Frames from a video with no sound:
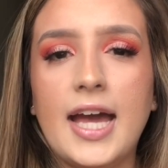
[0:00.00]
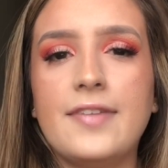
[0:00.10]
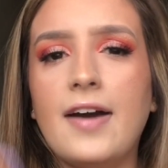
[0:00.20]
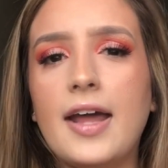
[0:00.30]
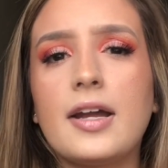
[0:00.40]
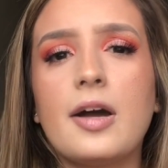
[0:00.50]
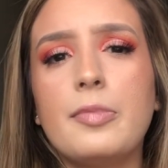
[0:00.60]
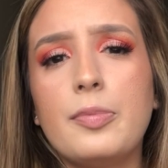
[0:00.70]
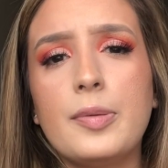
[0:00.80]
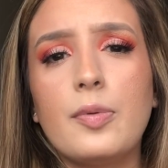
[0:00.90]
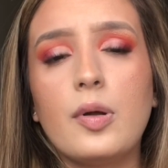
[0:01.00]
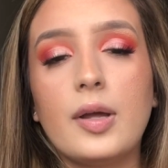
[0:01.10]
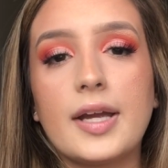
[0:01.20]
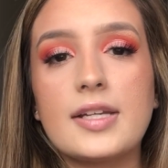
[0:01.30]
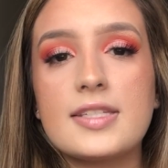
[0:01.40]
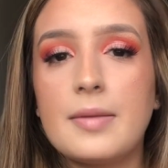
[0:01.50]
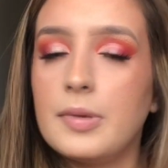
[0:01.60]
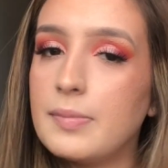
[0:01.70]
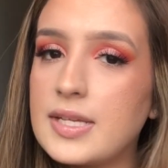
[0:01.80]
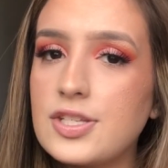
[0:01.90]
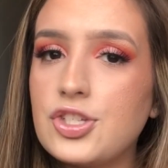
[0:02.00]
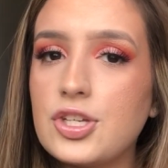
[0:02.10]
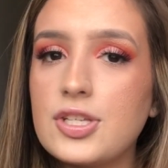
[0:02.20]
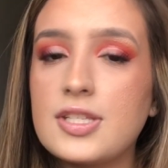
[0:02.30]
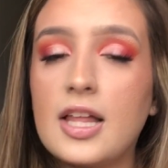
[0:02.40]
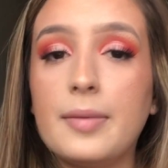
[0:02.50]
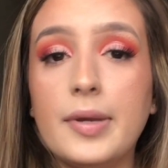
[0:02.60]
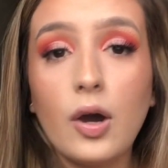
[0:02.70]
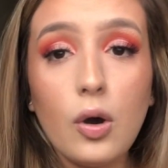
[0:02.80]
I've had a couple people like send me messages telling me,